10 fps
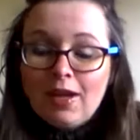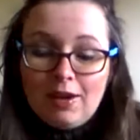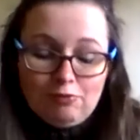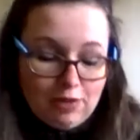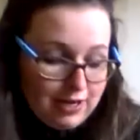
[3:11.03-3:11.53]

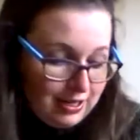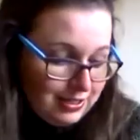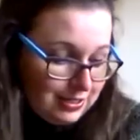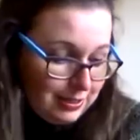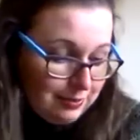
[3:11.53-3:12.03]
Right,
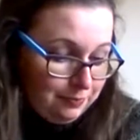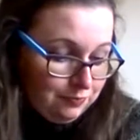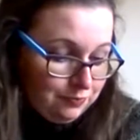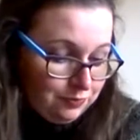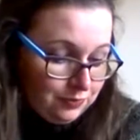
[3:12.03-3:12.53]
so
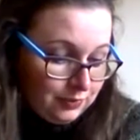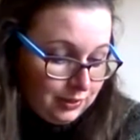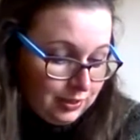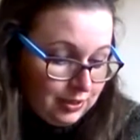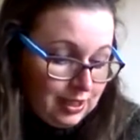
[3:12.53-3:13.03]

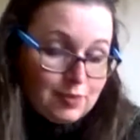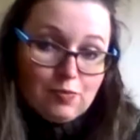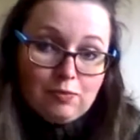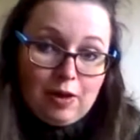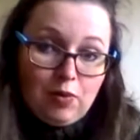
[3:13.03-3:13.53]
that's
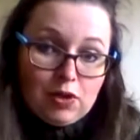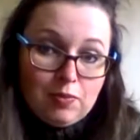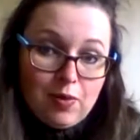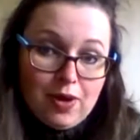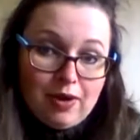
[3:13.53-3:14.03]
my what
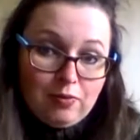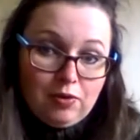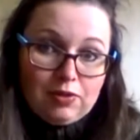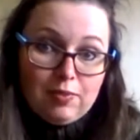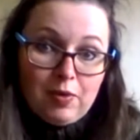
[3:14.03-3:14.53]
am I
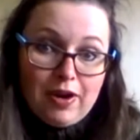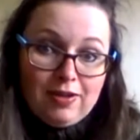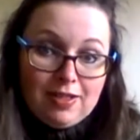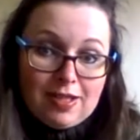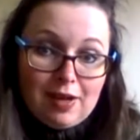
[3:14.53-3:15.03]
wearing
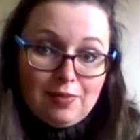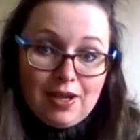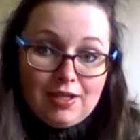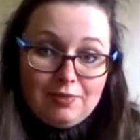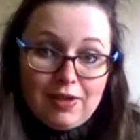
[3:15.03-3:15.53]
that's
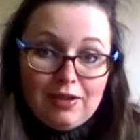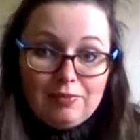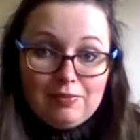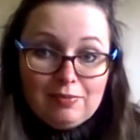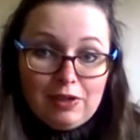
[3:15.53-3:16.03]
handmade, and
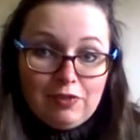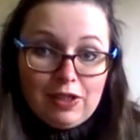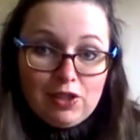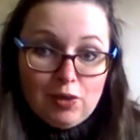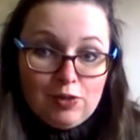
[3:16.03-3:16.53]
my
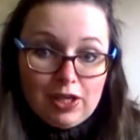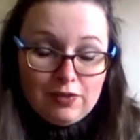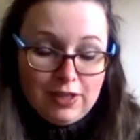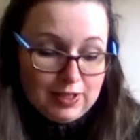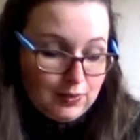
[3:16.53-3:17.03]
finished object
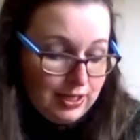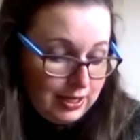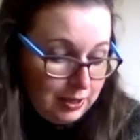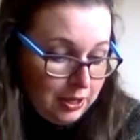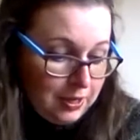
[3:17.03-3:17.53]
for this
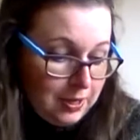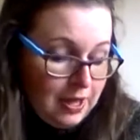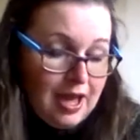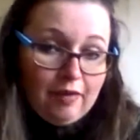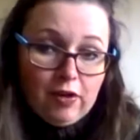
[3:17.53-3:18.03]
week.
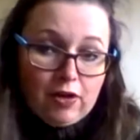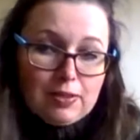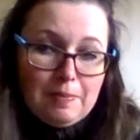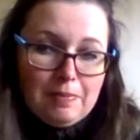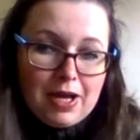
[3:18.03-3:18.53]
I haven't got
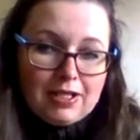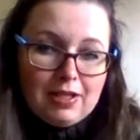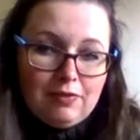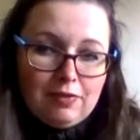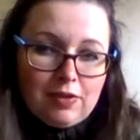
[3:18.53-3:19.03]
a
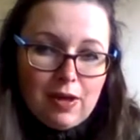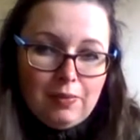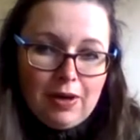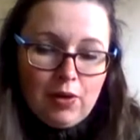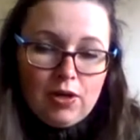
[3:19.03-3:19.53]
massive
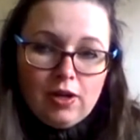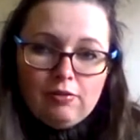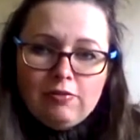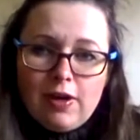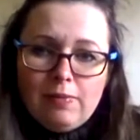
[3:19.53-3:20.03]
amount
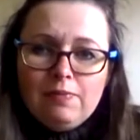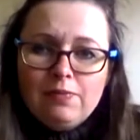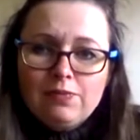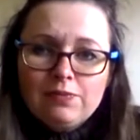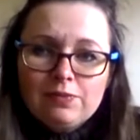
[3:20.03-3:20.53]
of
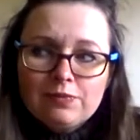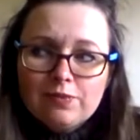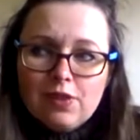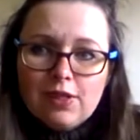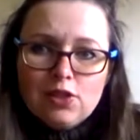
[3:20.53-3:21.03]

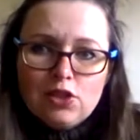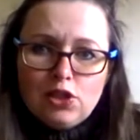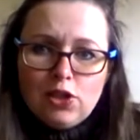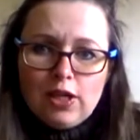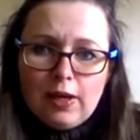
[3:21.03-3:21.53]
things to
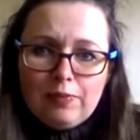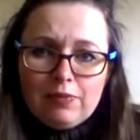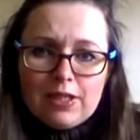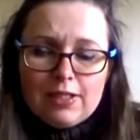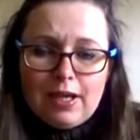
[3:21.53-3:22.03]
show you
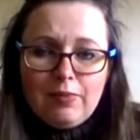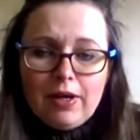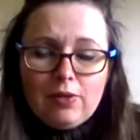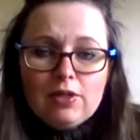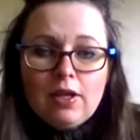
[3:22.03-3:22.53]
this time
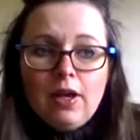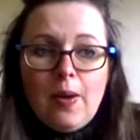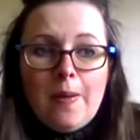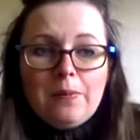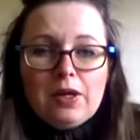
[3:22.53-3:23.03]
round,
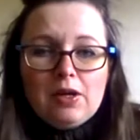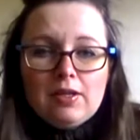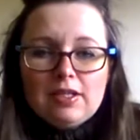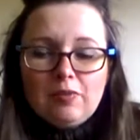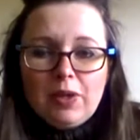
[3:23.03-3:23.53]

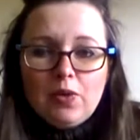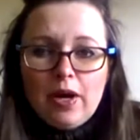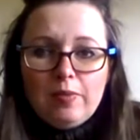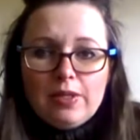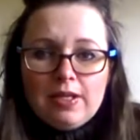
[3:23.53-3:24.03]
because I've been
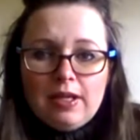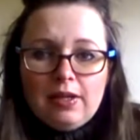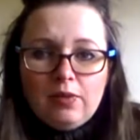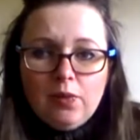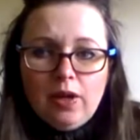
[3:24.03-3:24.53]
quite busy
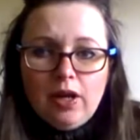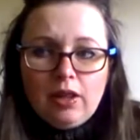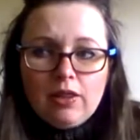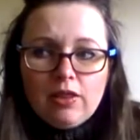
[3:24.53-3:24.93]
with